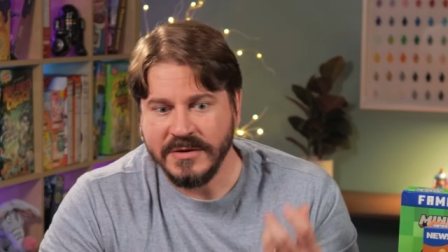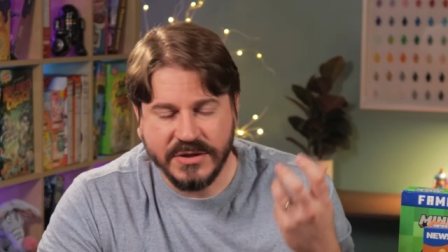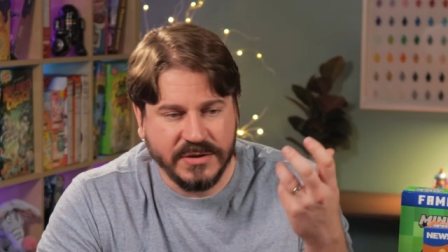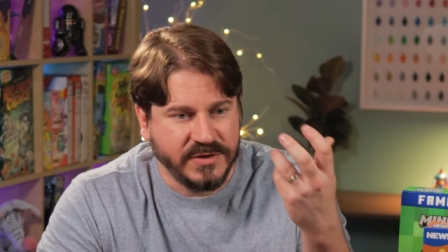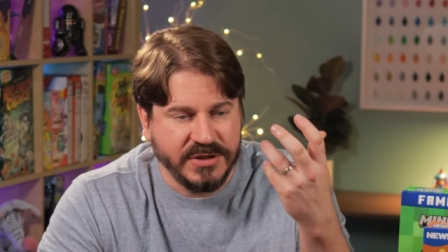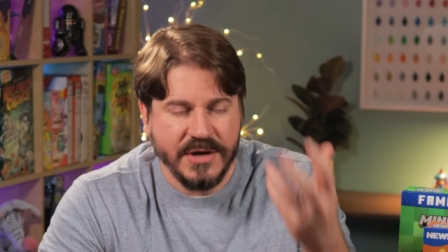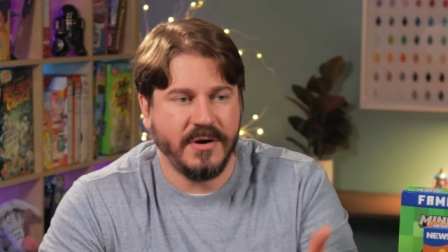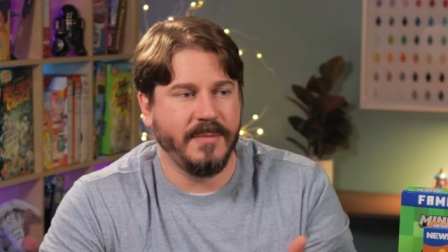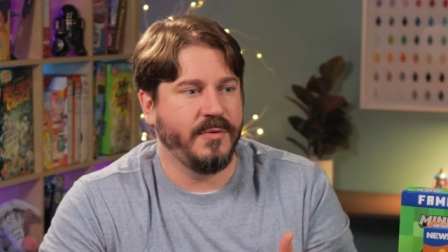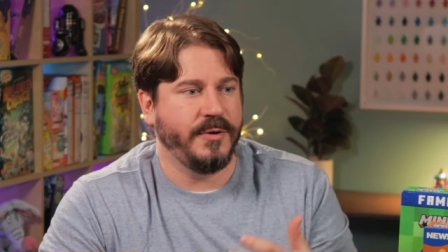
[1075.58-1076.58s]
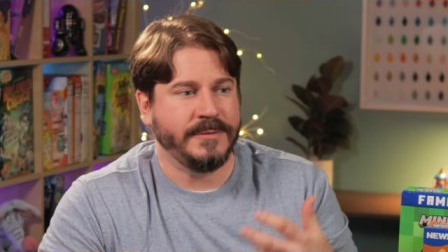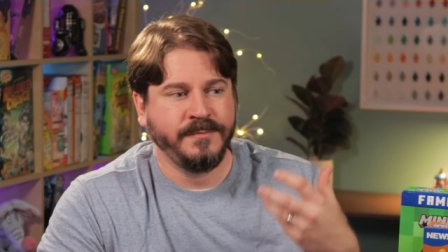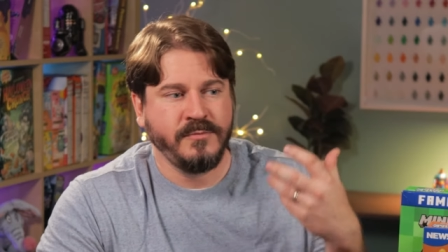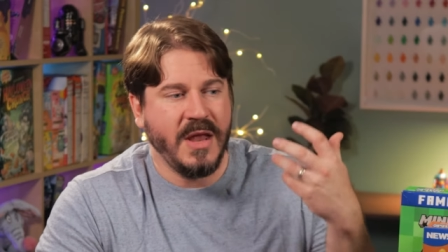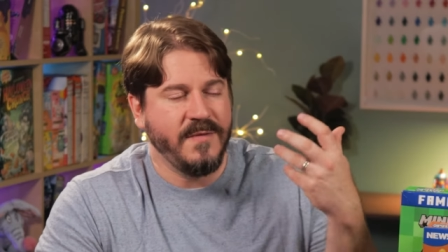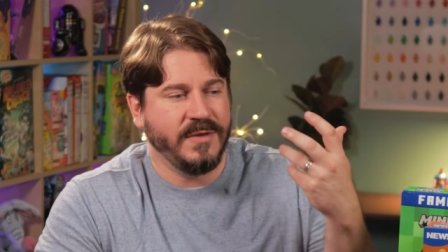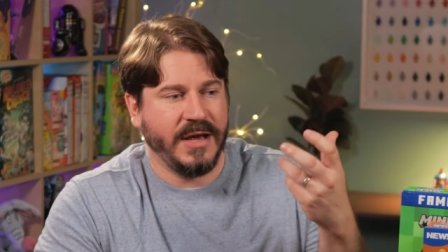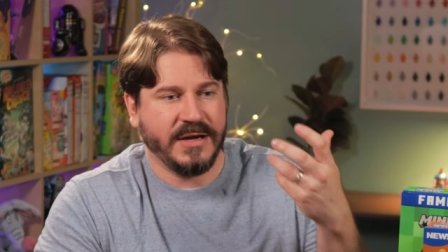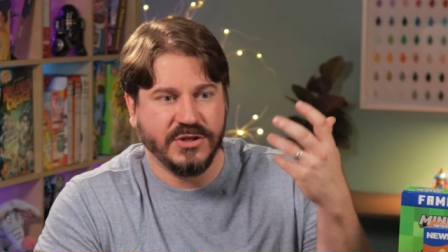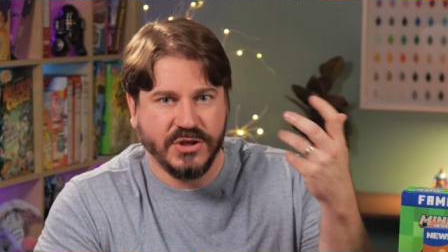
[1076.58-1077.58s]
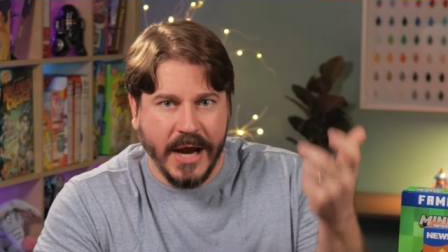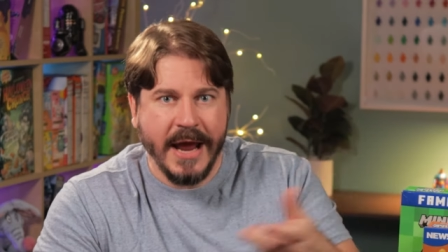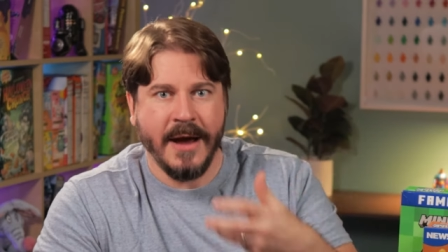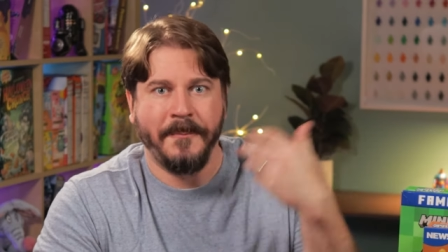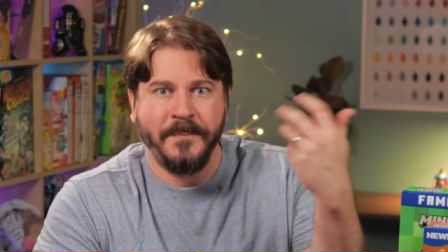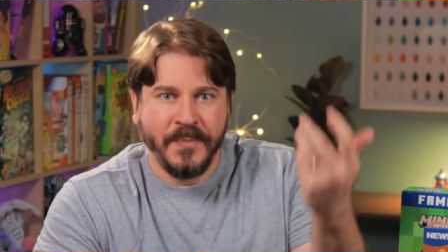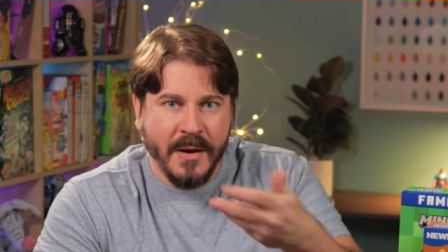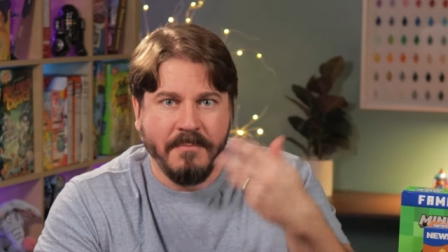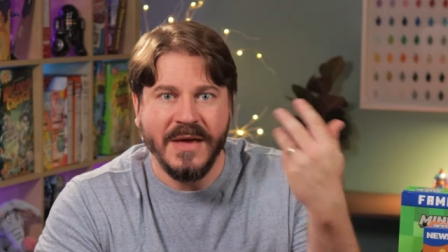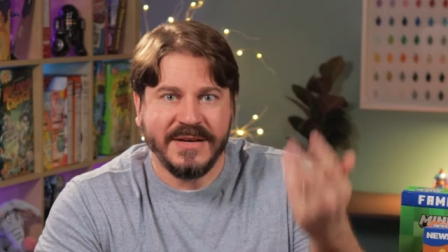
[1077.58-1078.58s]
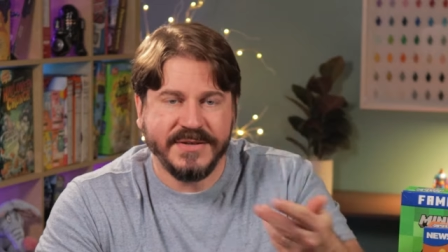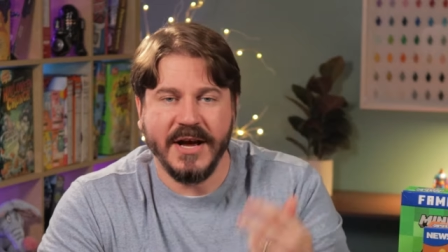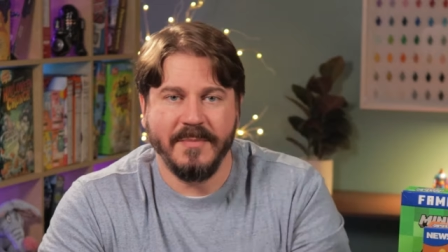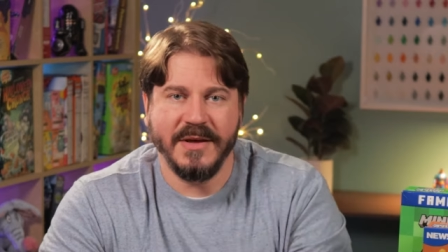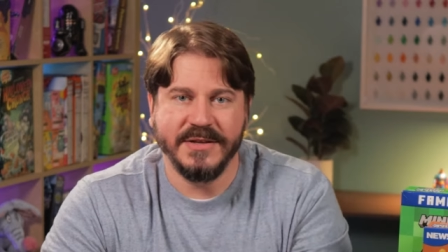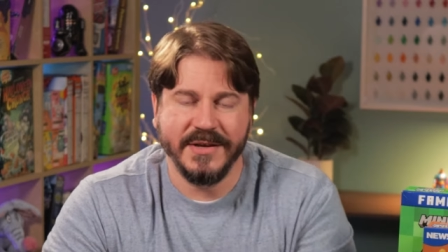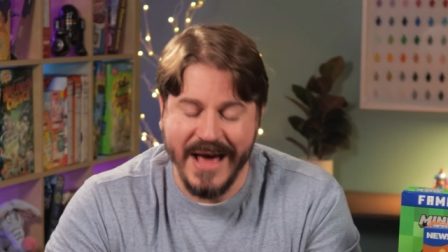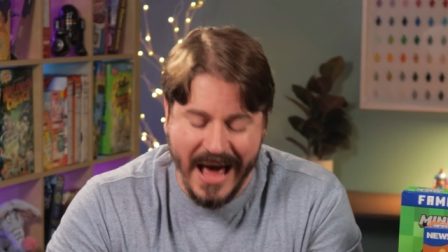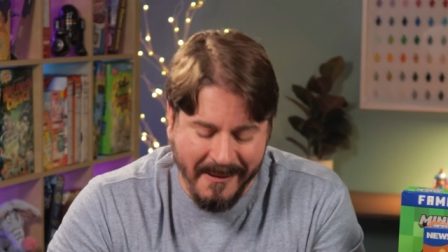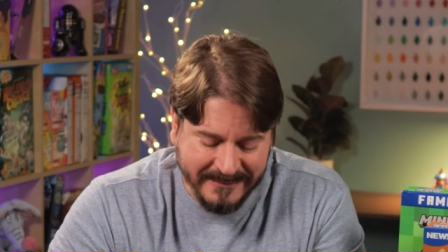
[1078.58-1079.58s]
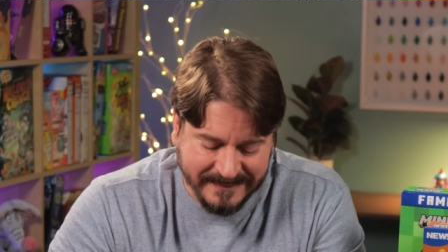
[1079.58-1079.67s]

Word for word: syrup or even like a jam mixed up into that.